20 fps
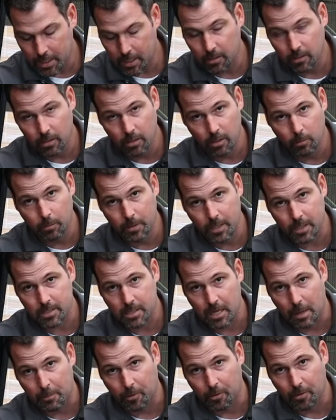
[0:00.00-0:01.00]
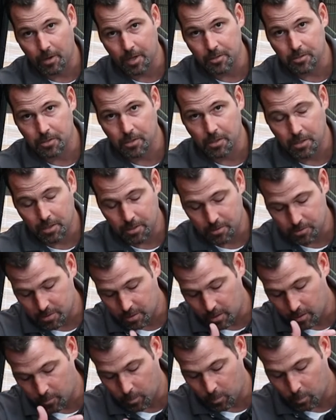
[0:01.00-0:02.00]
get a little bit of separation here
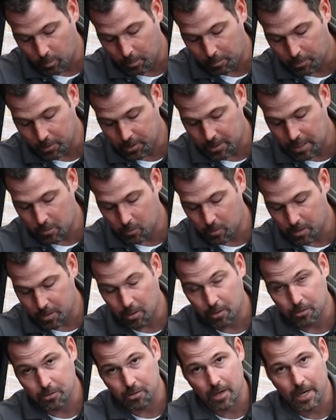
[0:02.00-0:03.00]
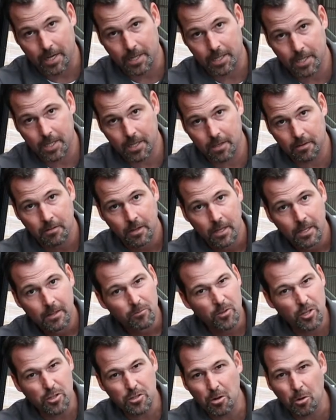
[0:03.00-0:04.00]
so that when we put that window track in,
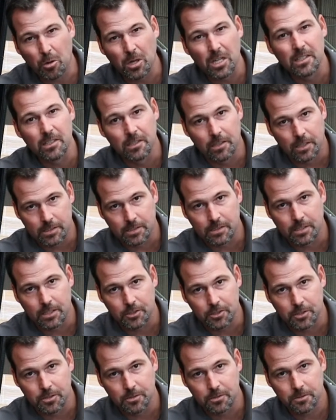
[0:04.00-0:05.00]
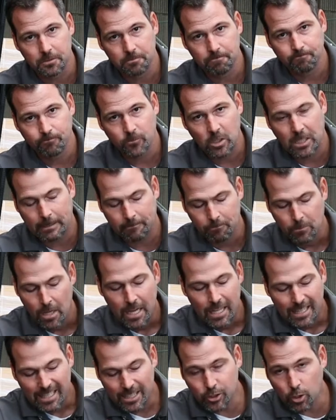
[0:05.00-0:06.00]
there's no clearance issues. Okay,
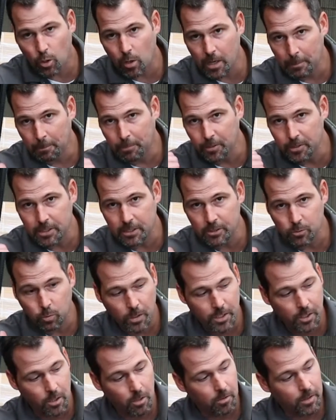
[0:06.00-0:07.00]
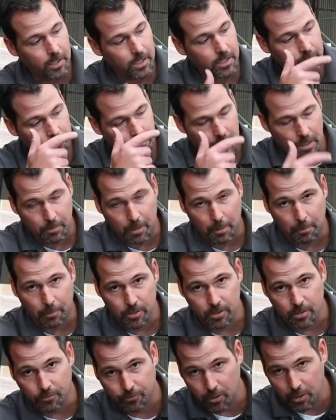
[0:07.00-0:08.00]
let's go ahead and put this window in. I'm going to
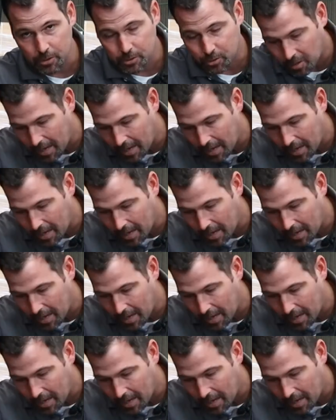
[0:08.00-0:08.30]
put the front